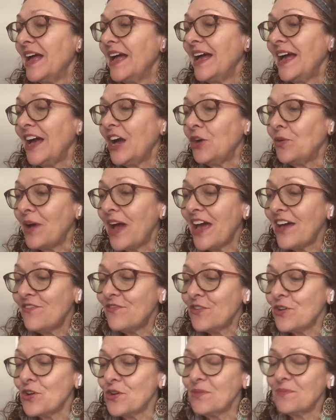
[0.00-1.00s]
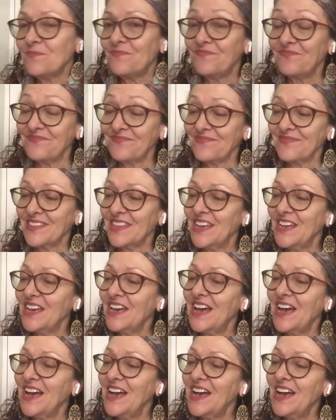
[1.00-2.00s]
However,
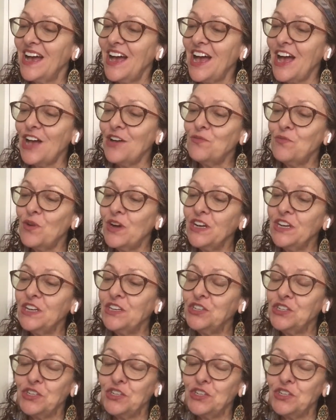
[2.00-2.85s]
I wanted